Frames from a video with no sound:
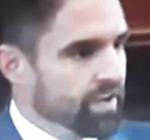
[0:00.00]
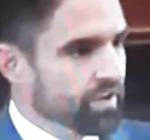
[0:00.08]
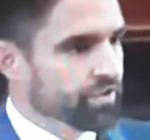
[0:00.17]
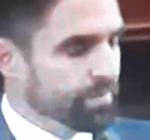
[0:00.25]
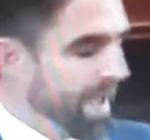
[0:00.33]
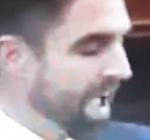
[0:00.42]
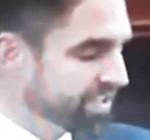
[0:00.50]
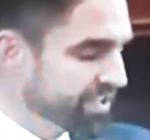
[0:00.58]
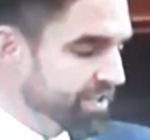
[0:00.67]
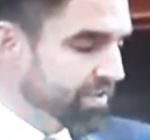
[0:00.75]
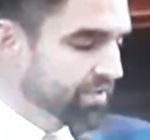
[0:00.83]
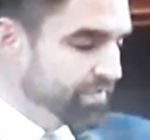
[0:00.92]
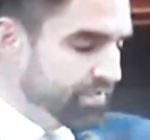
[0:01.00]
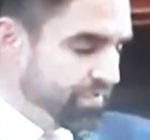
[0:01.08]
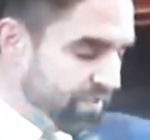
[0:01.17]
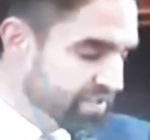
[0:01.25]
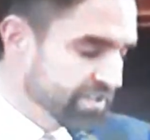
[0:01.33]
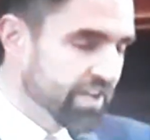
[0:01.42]
to pass
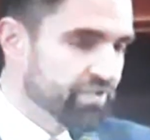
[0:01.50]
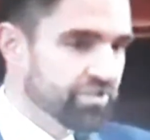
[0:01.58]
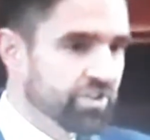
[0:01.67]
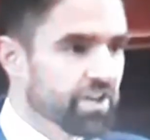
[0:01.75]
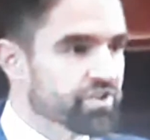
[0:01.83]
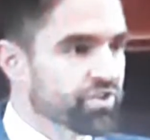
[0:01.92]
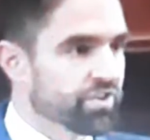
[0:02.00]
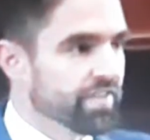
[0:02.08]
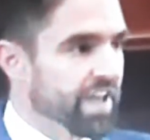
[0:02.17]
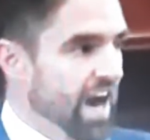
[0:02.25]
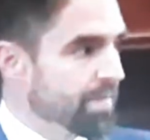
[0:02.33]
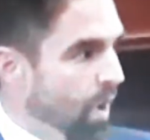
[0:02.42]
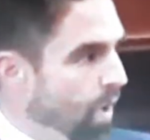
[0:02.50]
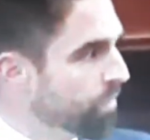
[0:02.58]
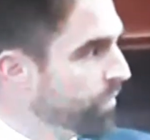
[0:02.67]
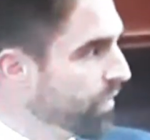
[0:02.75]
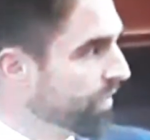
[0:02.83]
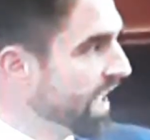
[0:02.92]
this legislation. And I'm
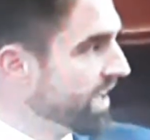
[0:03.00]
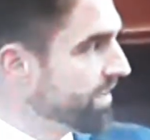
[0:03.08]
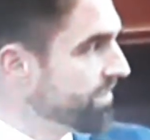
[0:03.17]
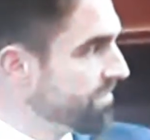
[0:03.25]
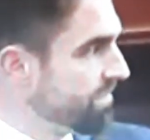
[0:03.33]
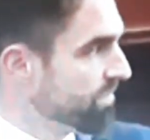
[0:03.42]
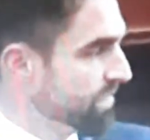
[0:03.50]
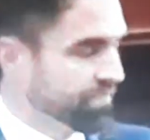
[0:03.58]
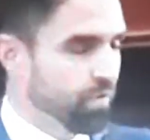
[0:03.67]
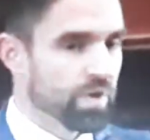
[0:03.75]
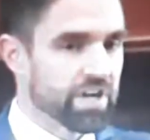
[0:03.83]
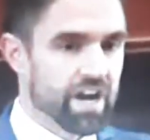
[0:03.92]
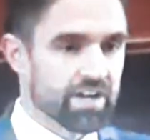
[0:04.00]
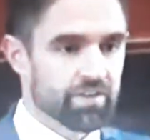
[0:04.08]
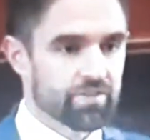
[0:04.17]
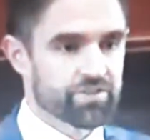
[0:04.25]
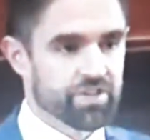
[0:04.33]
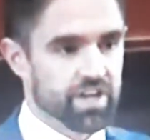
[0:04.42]
hopeful that the forty-nine
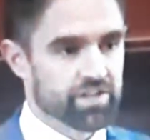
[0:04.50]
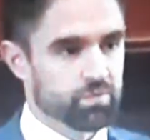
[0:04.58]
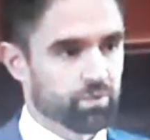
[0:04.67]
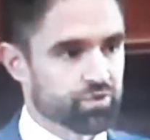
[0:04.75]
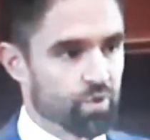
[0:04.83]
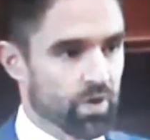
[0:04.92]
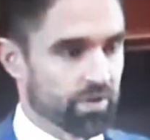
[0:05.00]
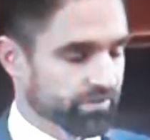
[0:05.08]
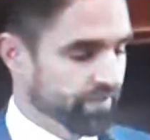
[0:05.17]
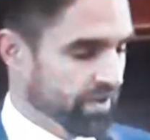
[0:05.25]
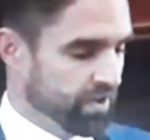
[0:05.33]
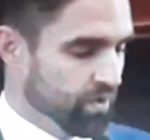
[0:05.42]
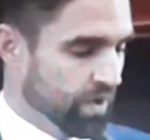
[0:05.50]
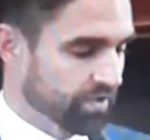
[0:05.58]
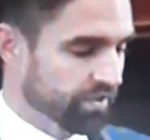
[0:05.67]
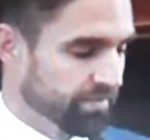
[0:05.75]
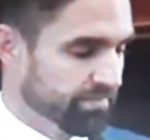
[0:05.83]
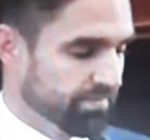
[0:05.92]
other states will join us very quickly.